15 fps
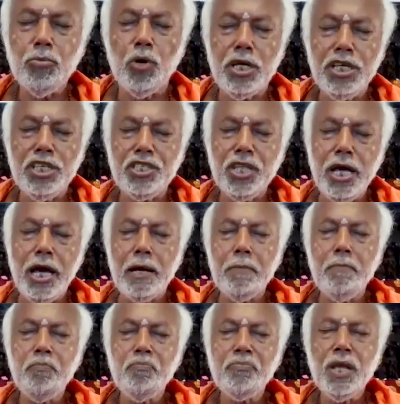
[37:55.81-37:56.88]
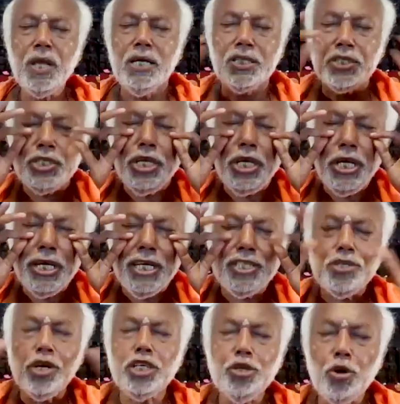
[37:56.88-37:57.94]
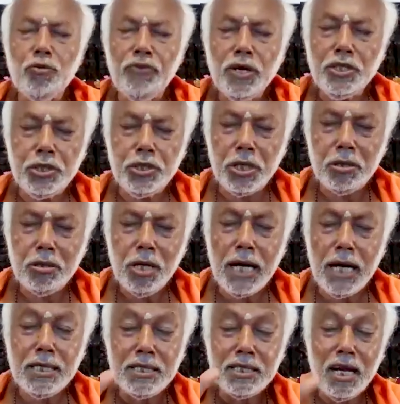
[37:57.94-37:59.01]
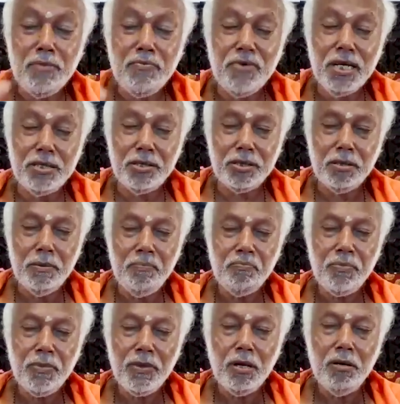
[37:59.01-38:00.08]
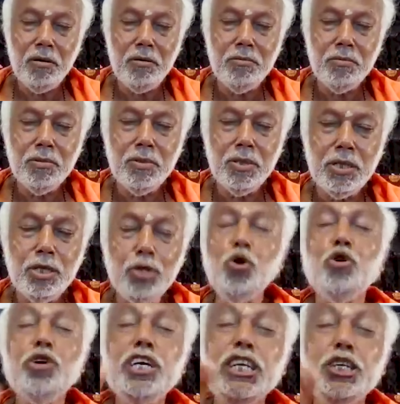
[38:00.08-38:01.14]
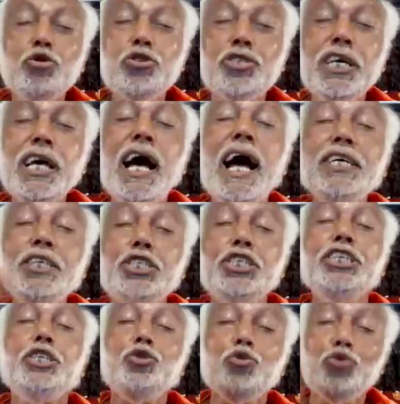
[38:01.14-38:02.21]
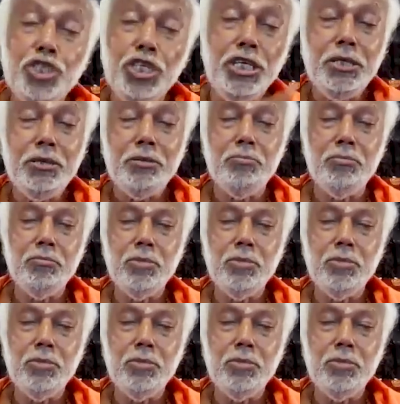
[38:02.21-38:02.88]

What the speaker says: Body is there. Seeing is not your function. Understand, friends? You don't need to say, I see to see.